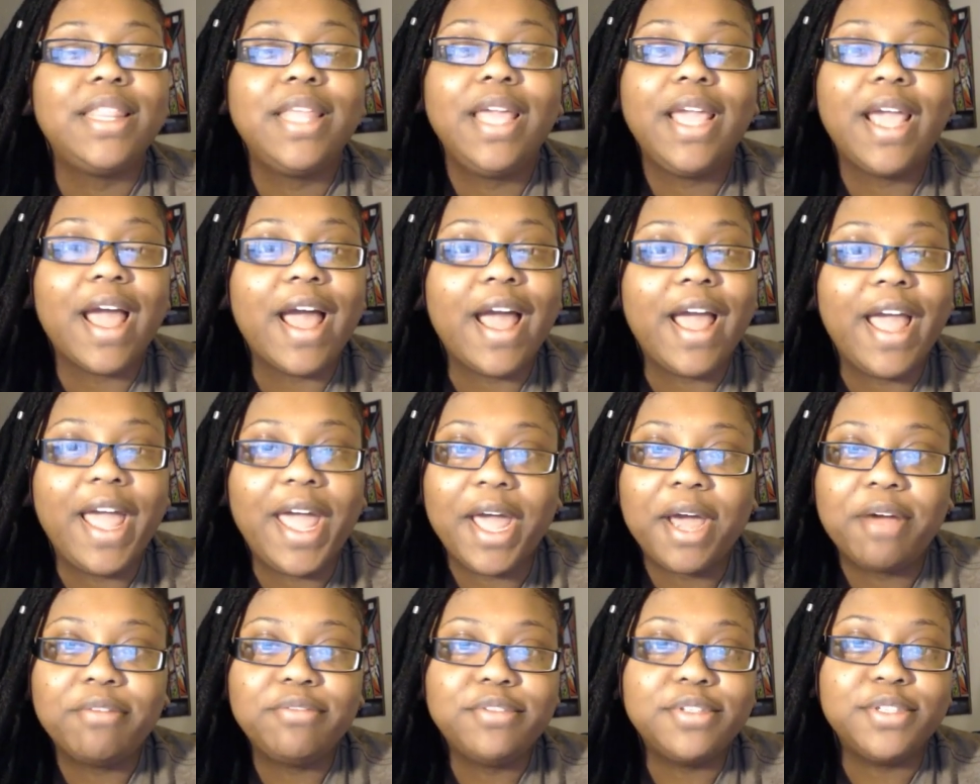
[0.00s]
I think I
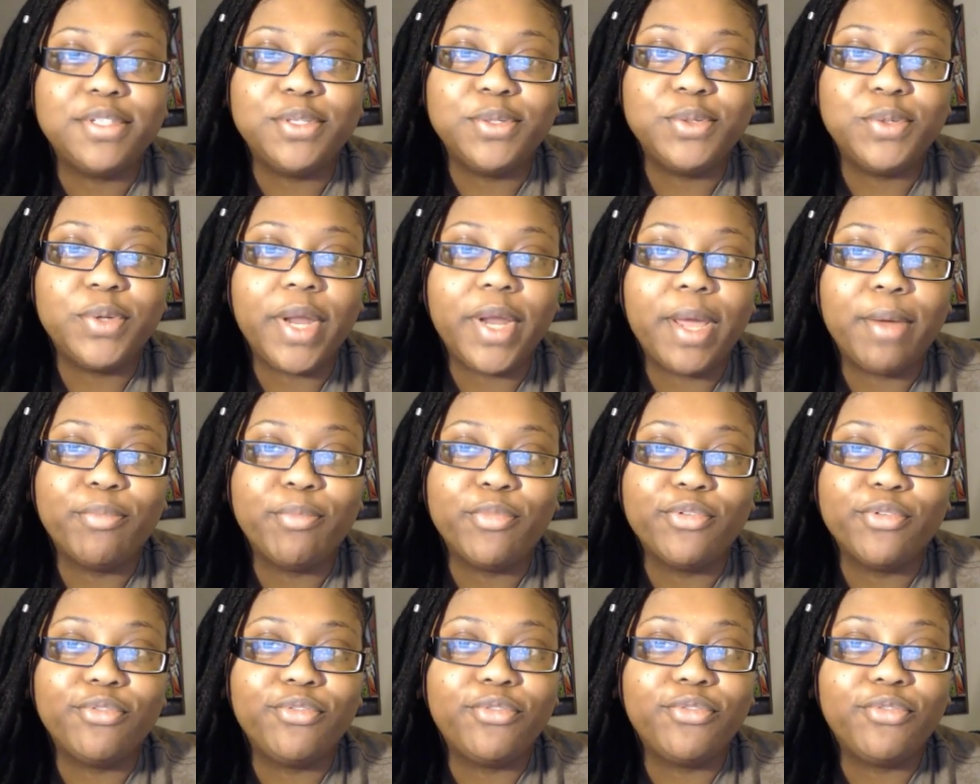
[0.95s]
have to do
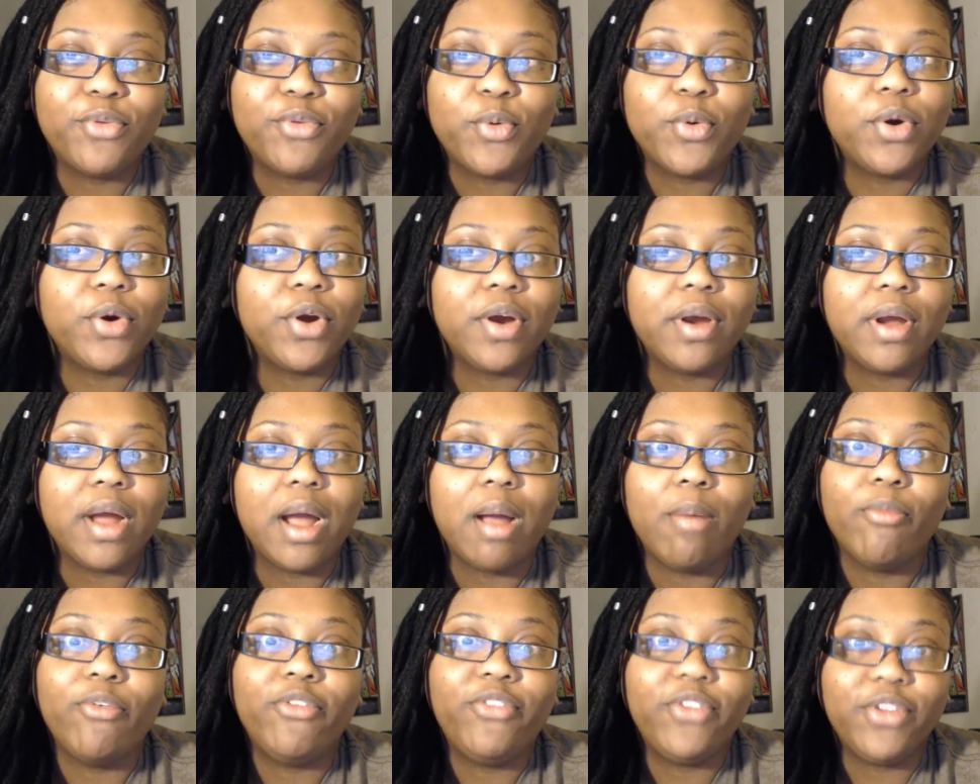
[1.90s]
that
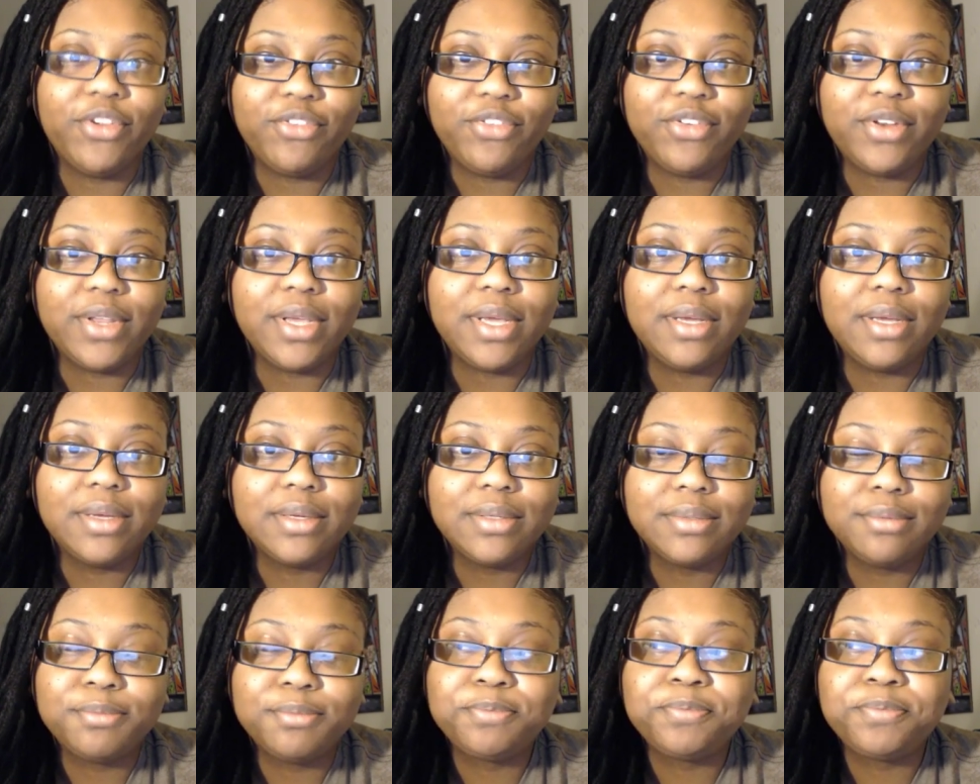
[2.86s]
before I'm fifty.
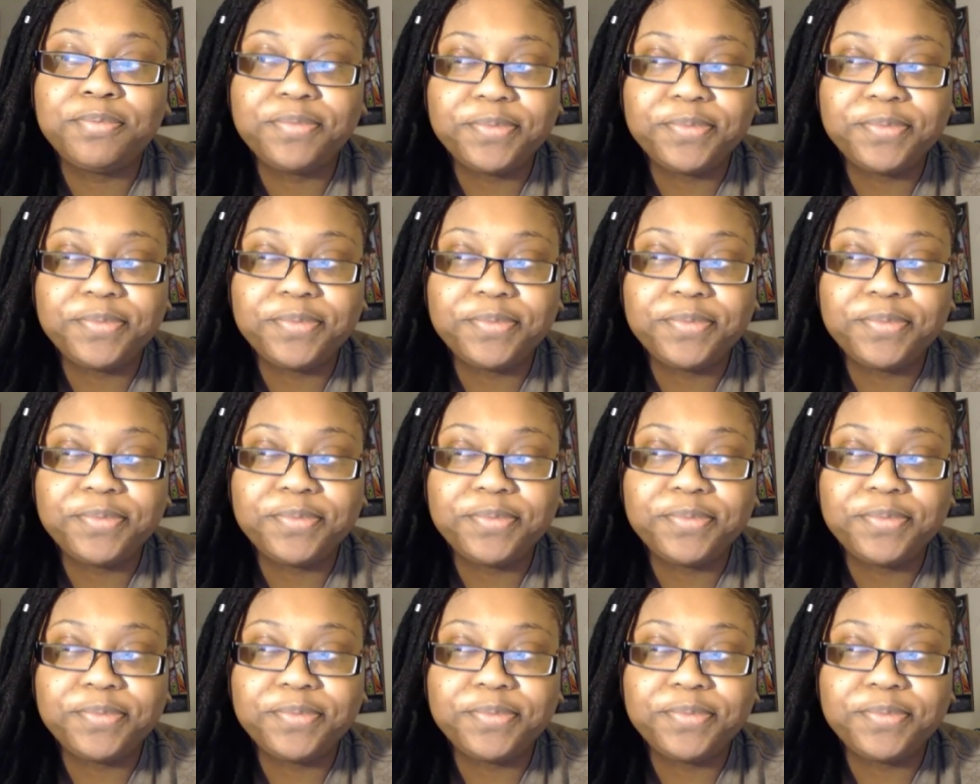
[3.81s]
